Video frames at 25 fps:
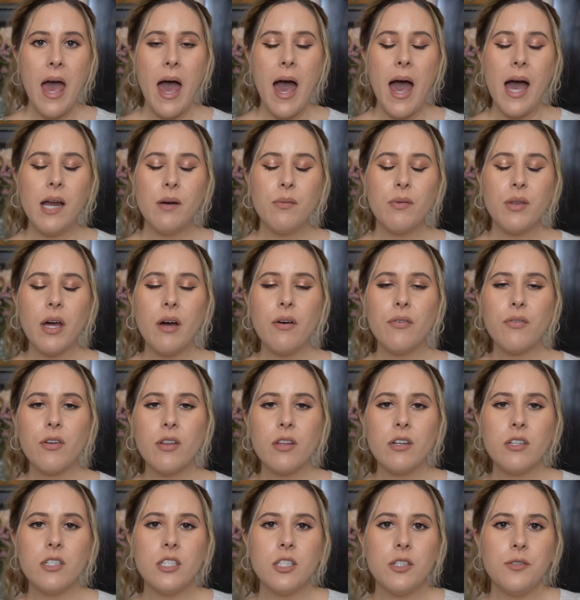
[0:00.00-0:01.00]
And without
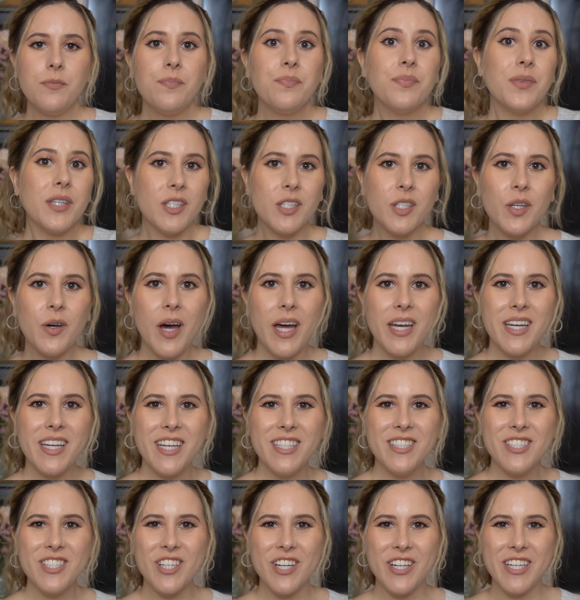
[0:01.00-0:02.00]
further ado, let's go ahead and
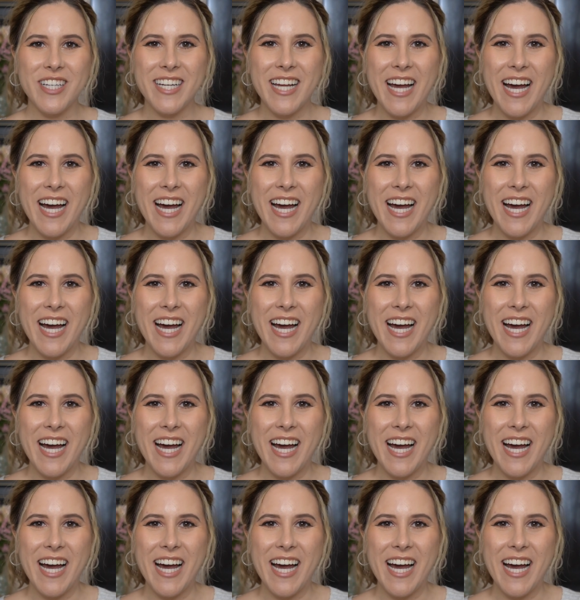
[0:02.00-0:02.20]
get started,